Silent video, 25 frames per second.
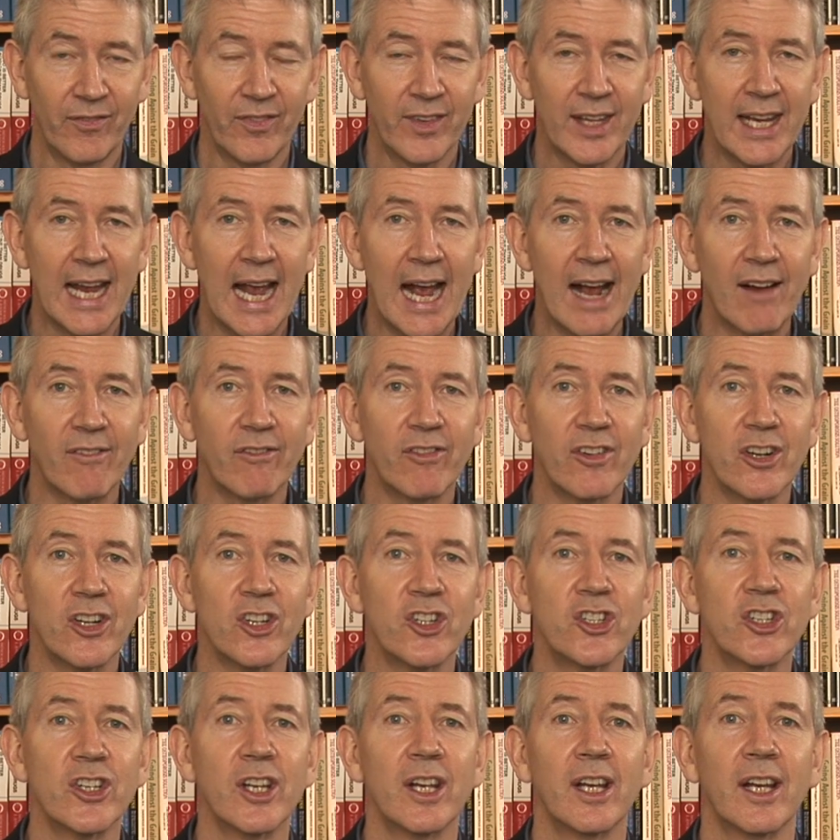The
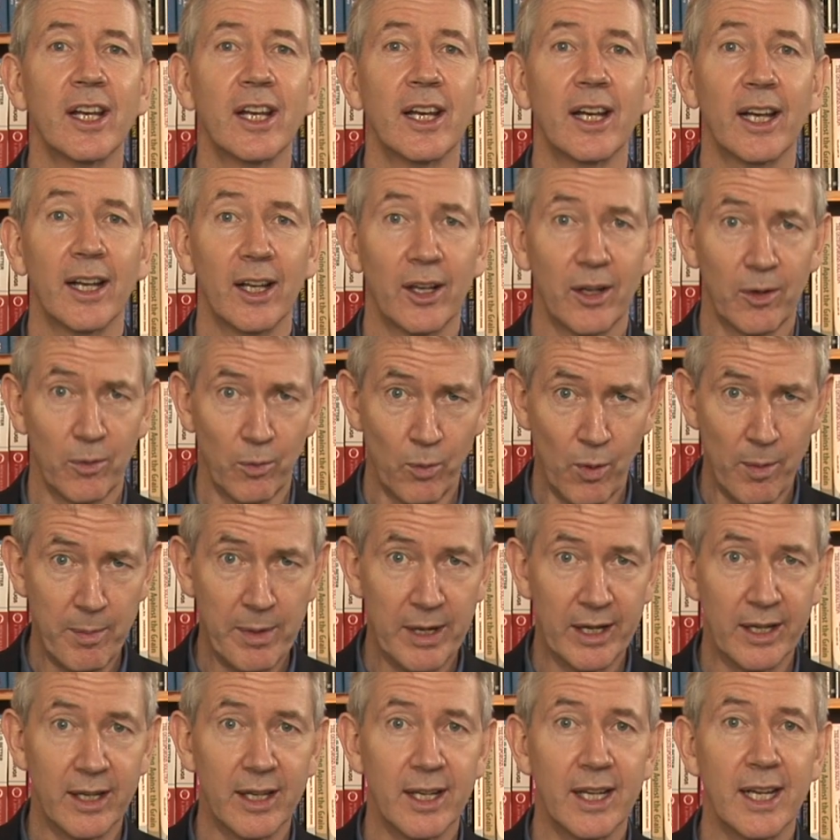average
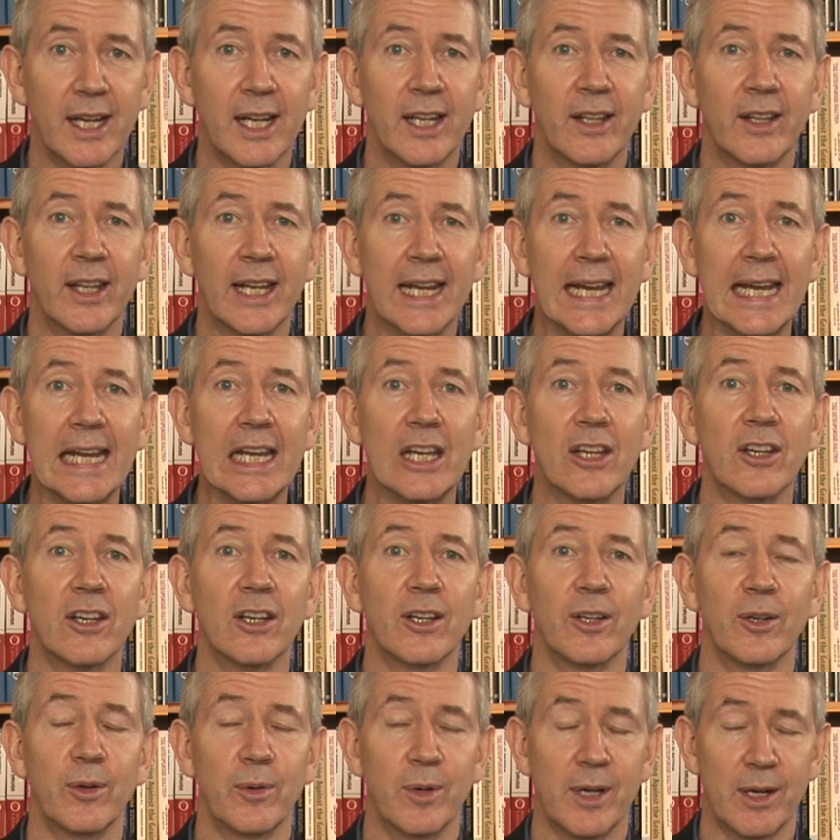woman in the
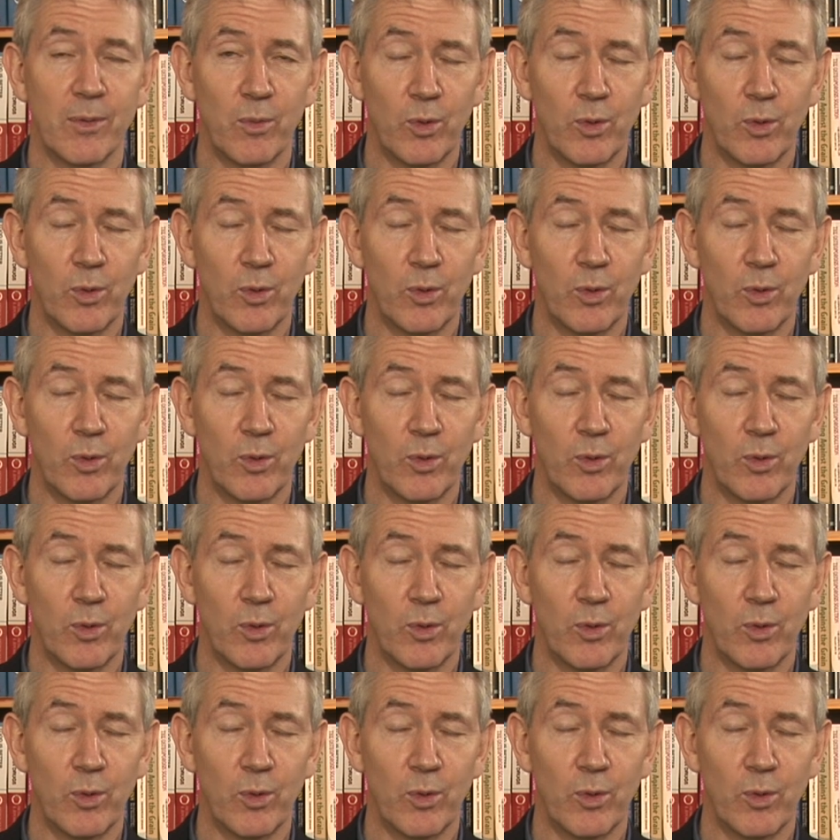EU